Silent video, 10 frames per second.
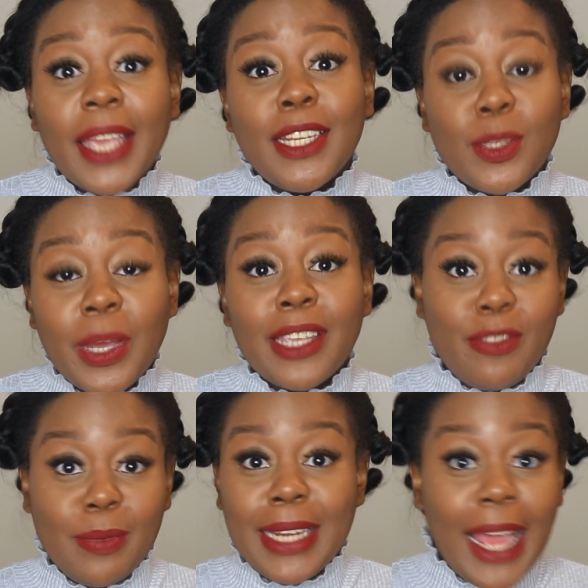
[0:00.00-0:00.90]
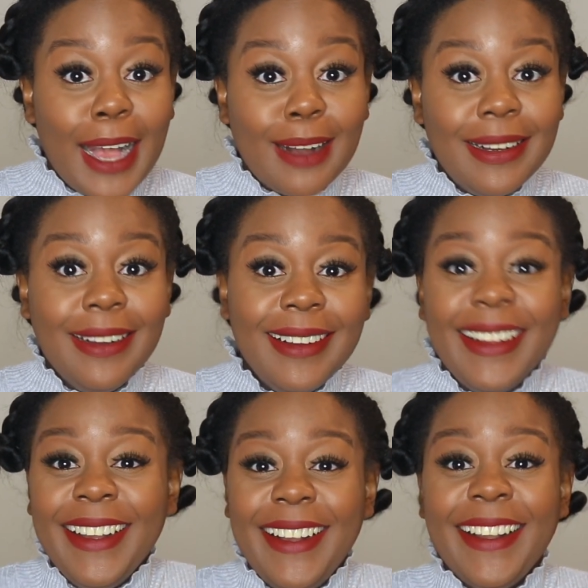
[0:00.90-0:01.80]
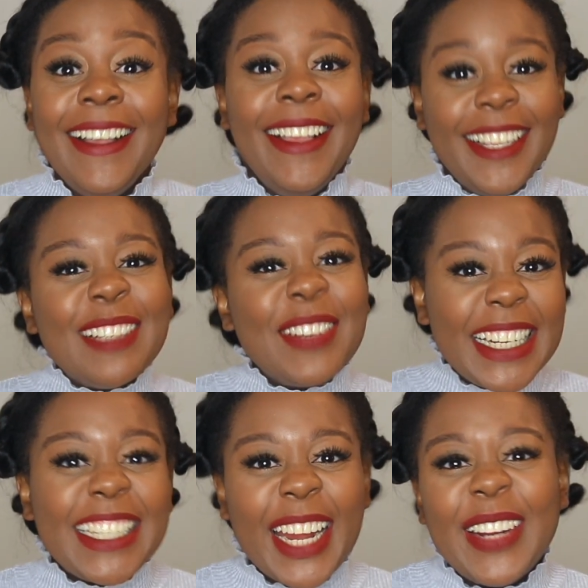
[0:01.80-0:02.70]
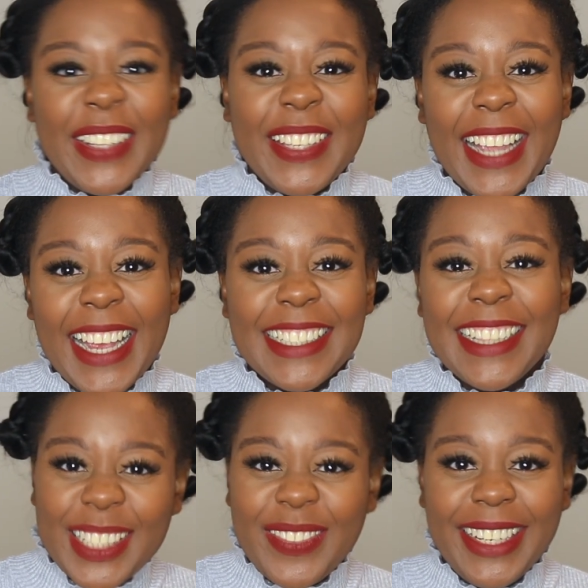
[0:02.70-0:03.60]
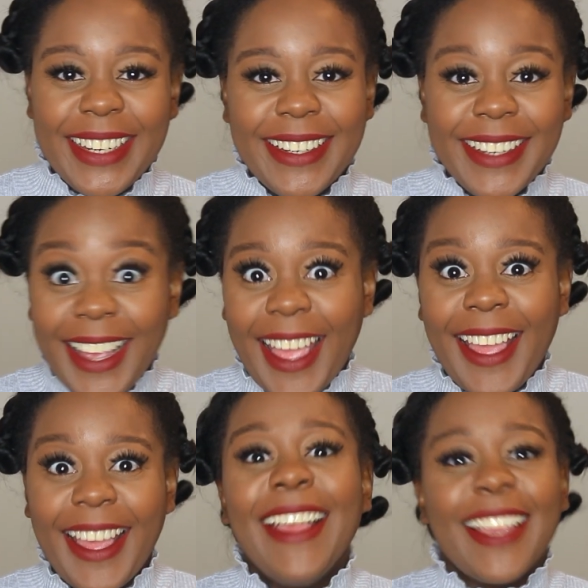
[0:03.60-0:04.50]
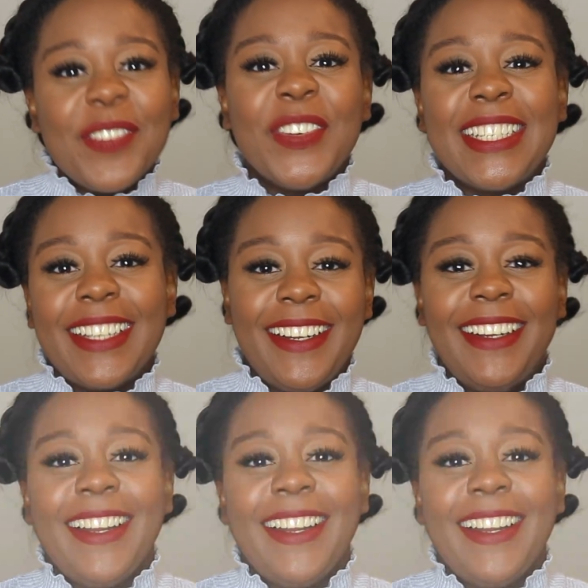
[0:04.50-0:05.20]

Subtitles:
and it's working for me now. So I'm going to share it with you guys in this video. Okay, keep watching.